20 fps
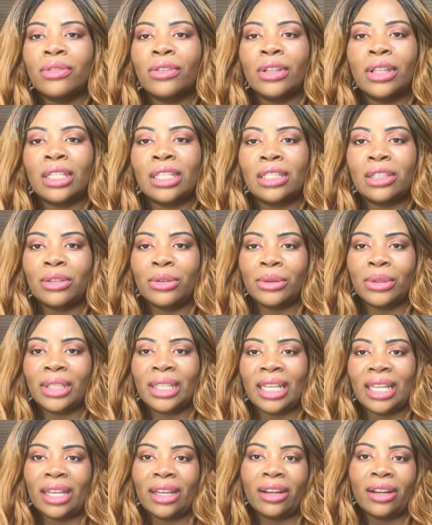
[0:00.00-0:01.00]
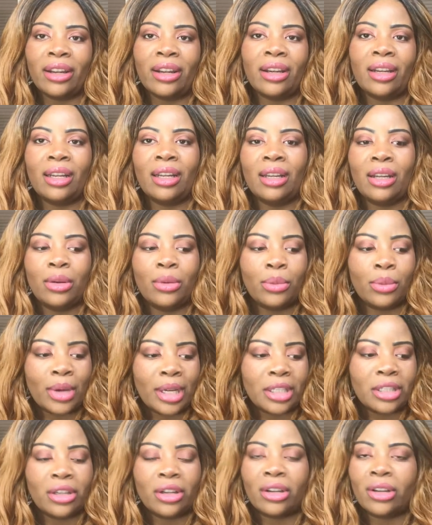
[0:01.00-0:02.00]
for this new year,
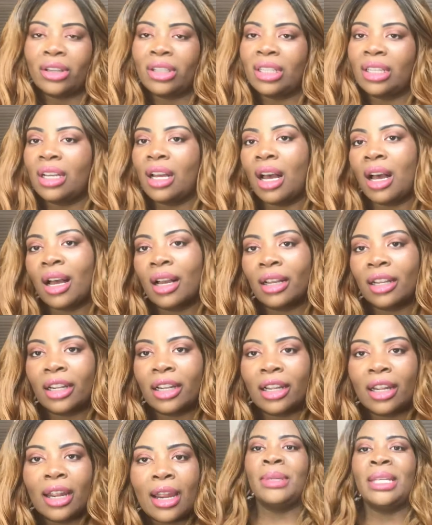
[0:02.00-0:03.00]
what you're gonna conquer.